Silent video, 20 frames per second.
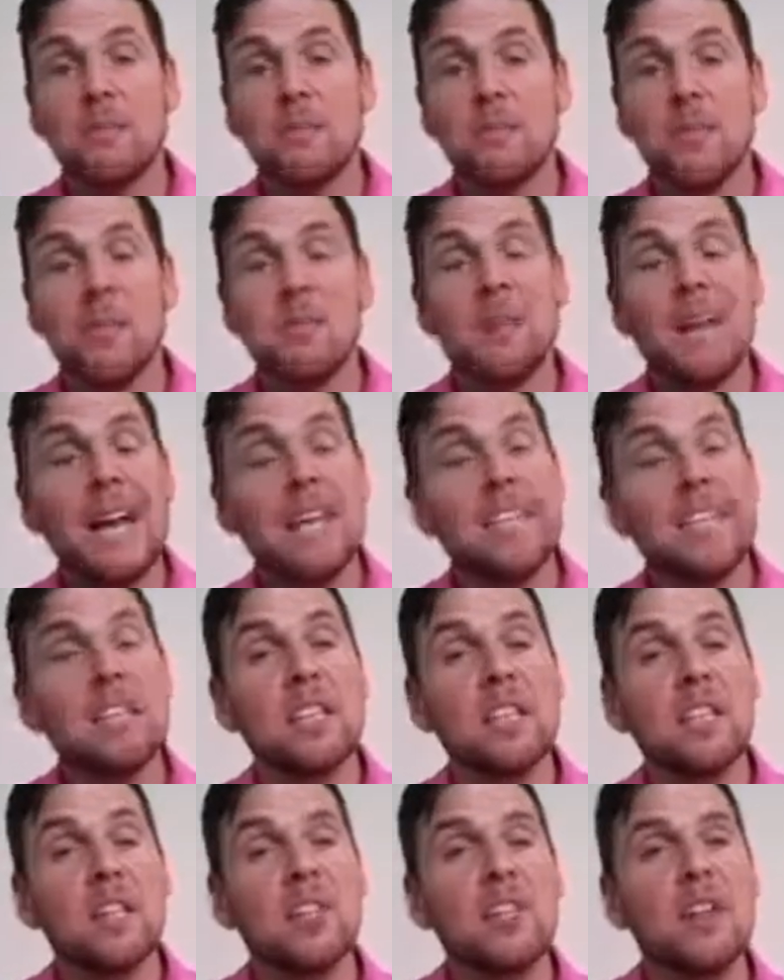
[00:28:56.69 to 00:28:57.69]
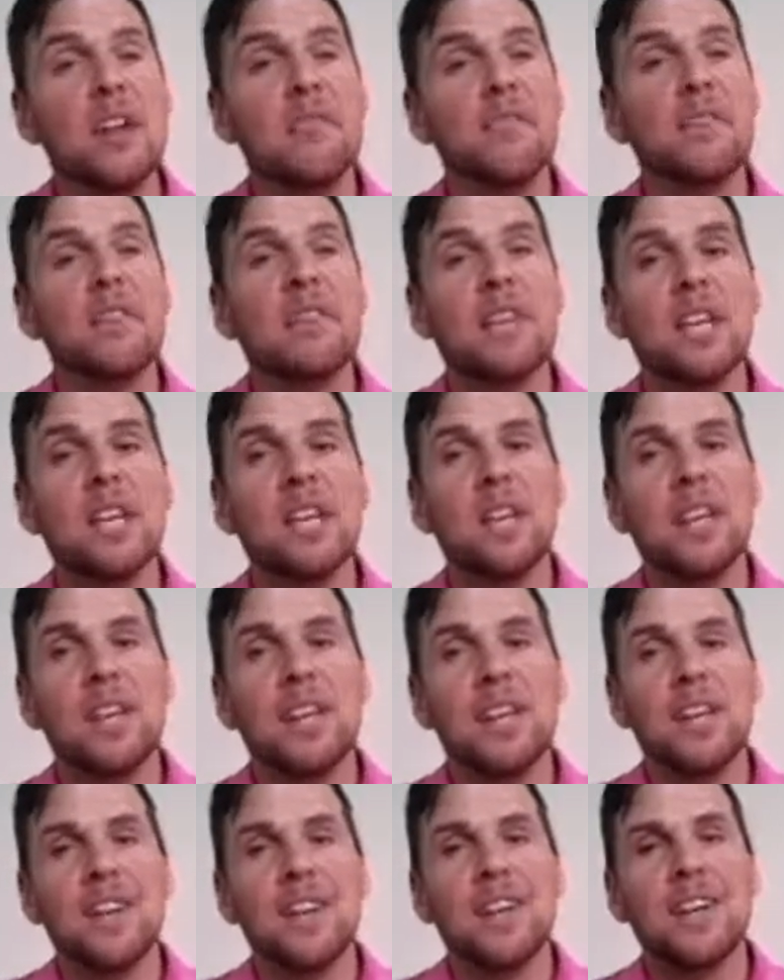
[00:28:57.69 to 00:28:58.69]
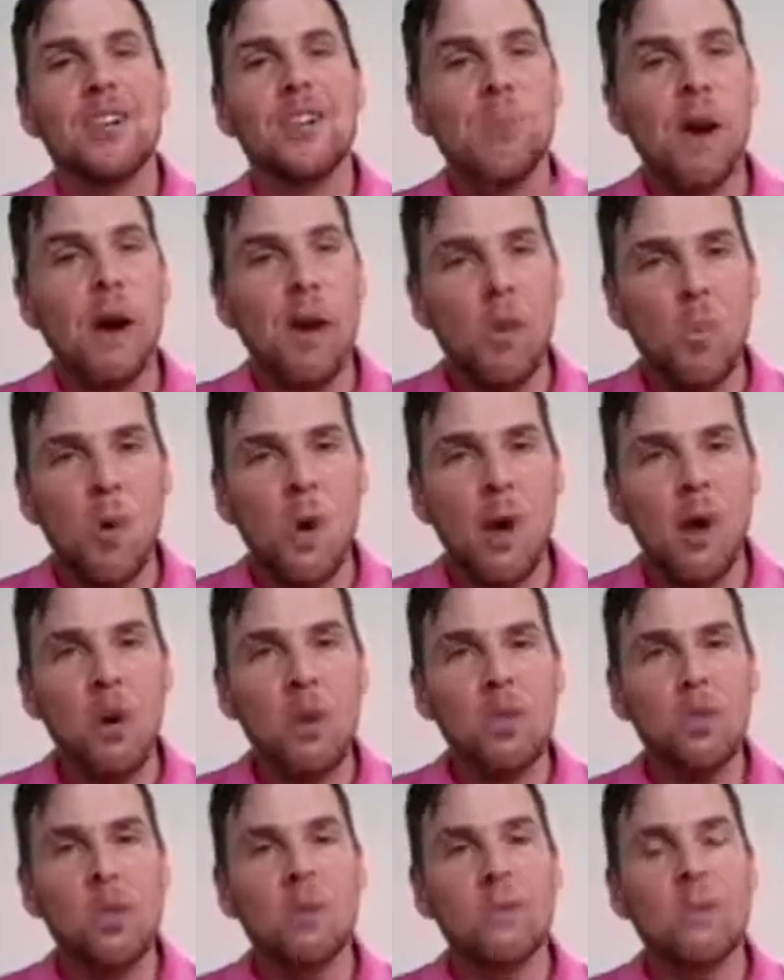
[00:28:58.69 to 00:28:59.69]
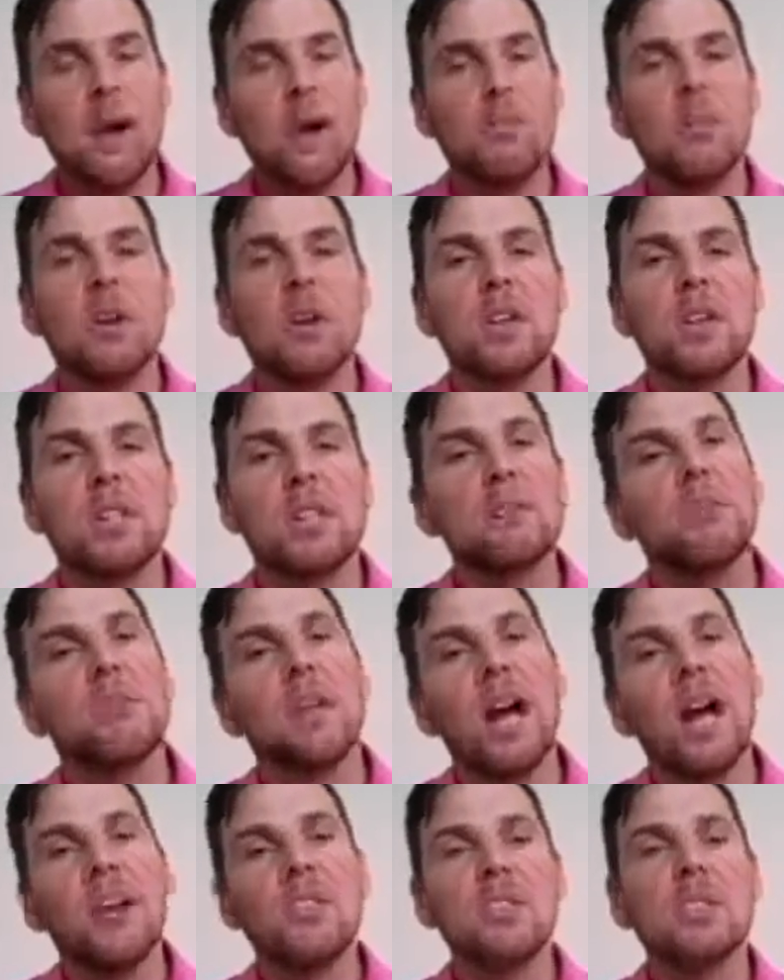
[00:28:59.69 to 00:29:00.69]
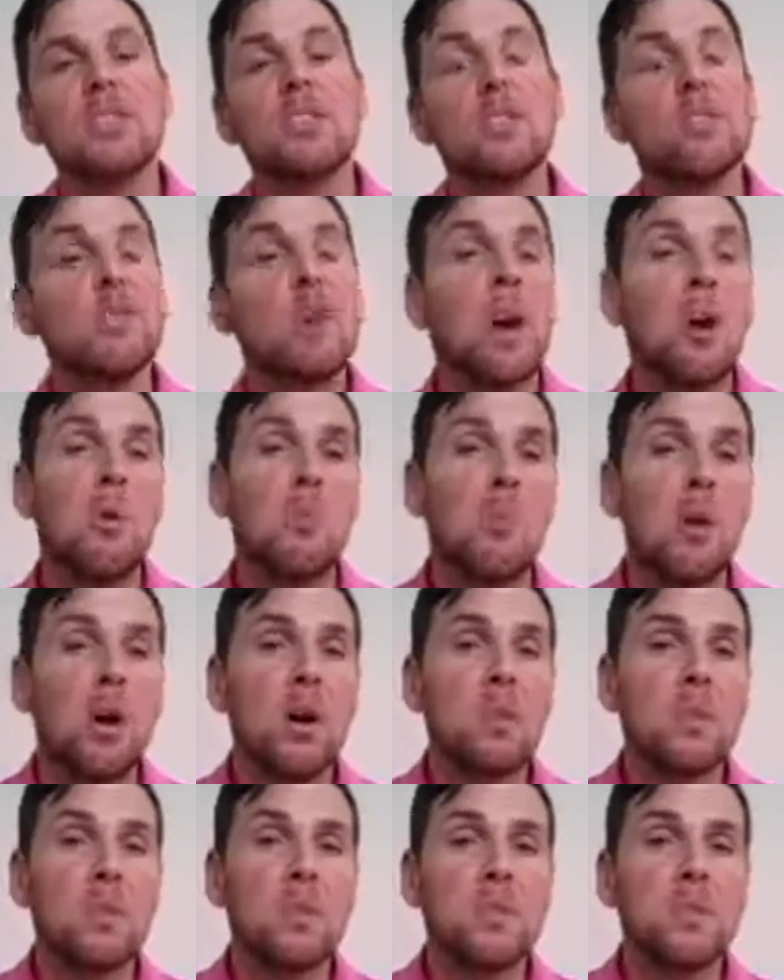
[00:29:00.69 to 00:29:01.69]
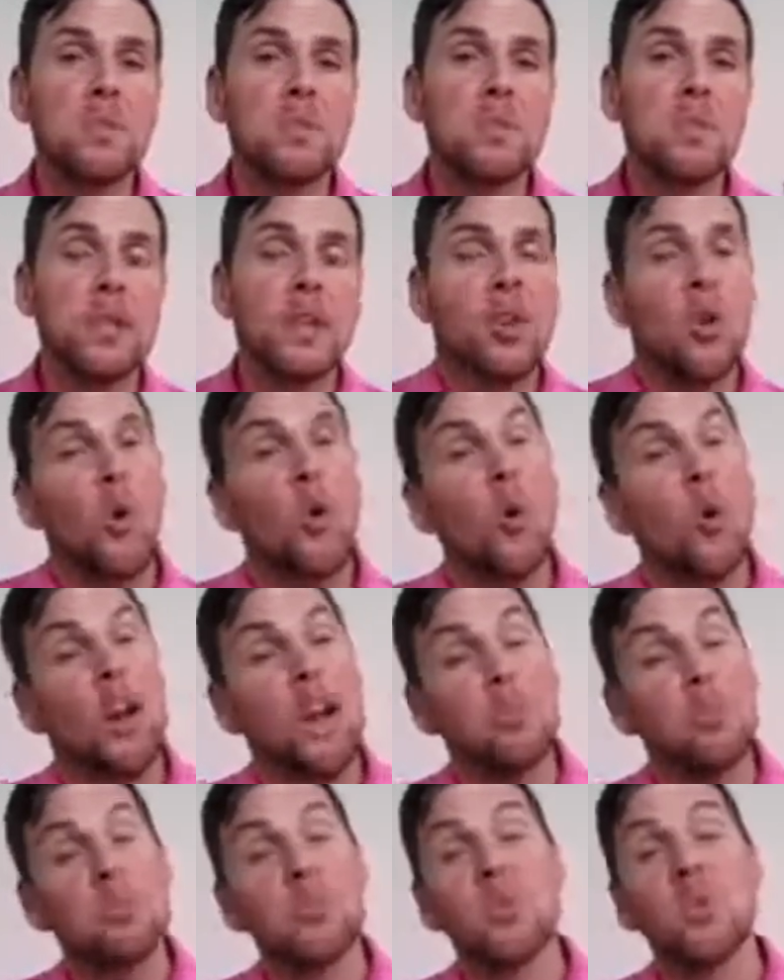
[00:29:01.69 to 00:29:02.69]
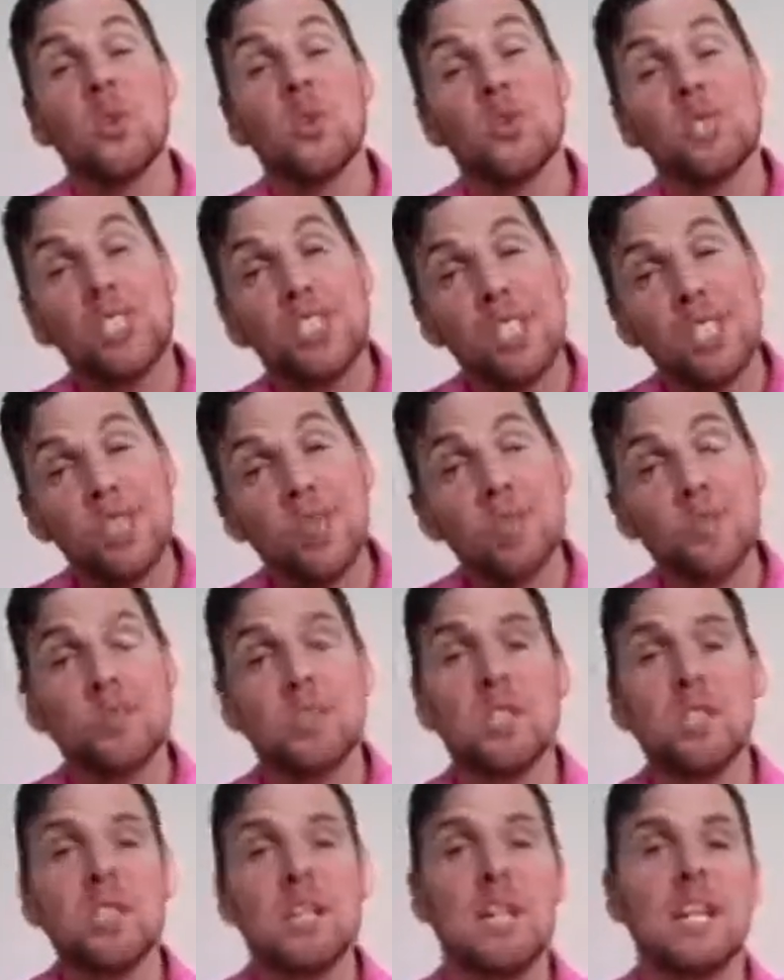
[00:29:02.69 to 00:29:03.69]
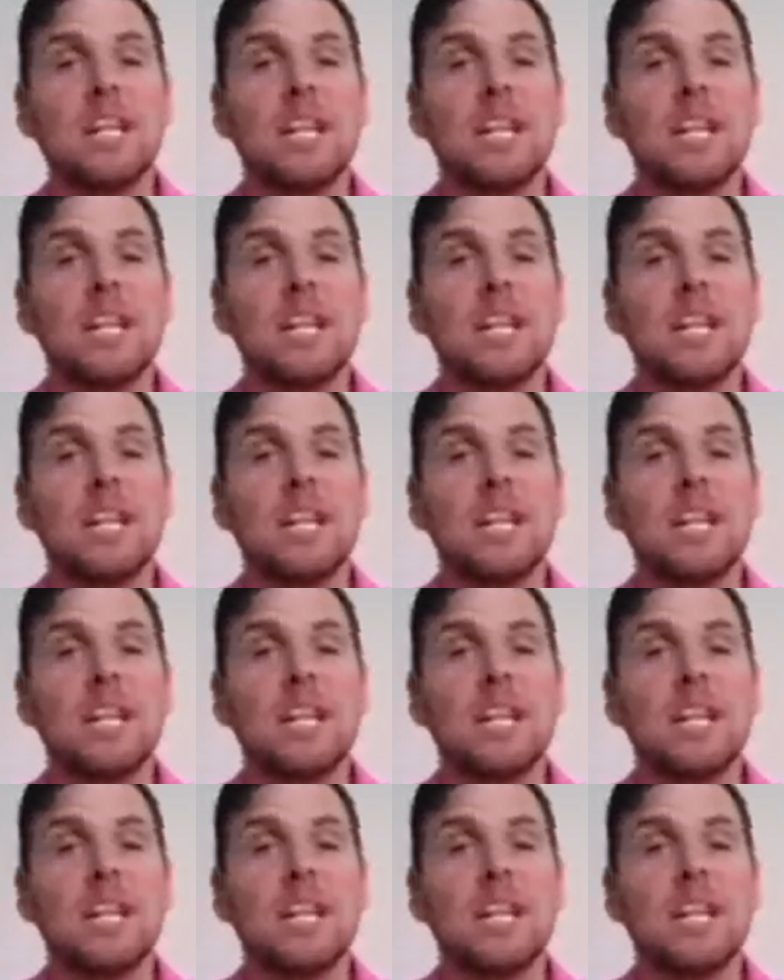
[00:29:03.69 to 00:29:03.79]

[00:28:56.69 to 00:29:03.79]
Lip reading: Maybe I didn't learn everything about wealth, about money, but how can you help others or help your own children? And